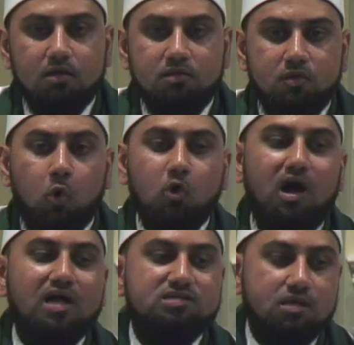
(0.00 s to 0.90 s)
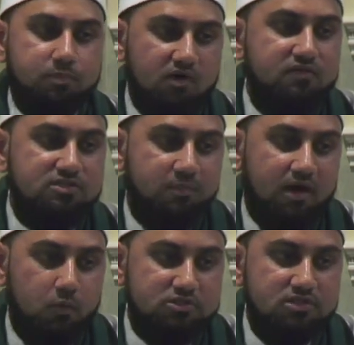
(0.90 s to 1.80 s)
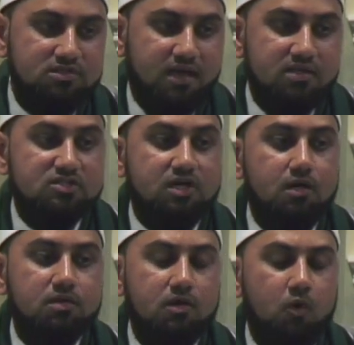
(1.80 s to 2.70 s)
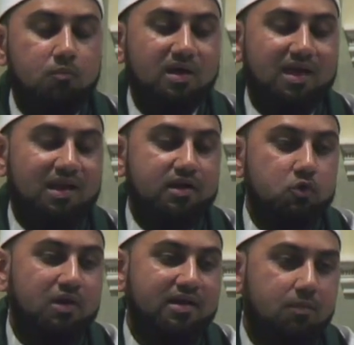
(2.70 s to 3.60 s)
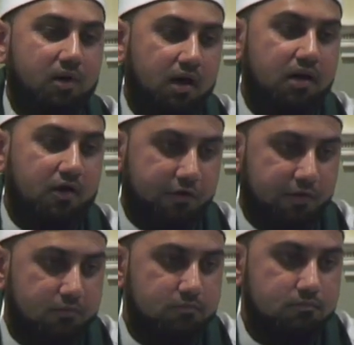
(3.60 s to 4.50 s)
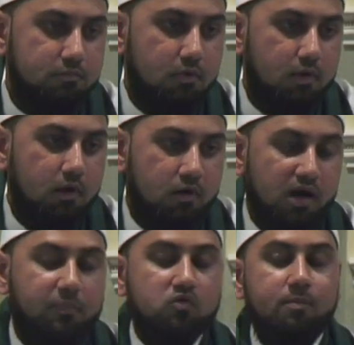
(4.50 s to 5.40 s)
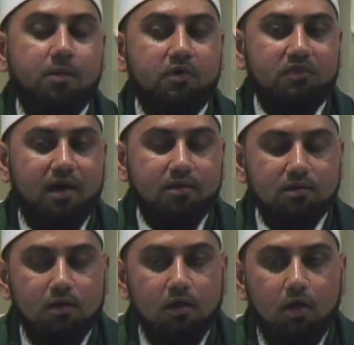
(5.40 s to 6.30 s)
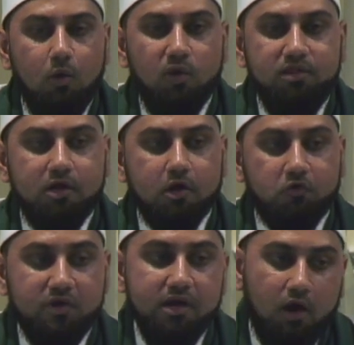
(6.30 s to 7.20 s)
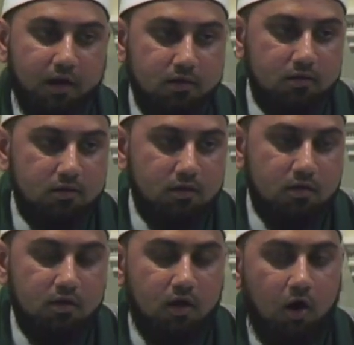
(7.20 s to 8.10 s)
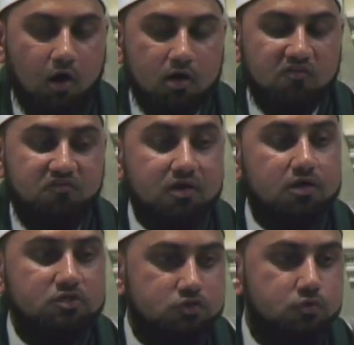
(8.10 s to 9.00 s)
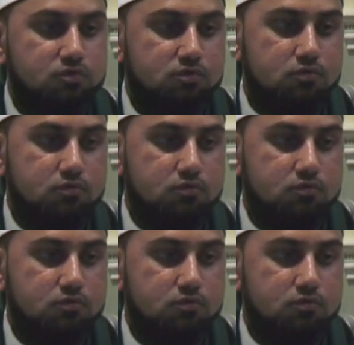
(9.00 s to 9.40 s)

the whole concept of ijma', which is that the ummah cannot unite upon error. Right? But remember that what they are agreeing on are fiqh issues,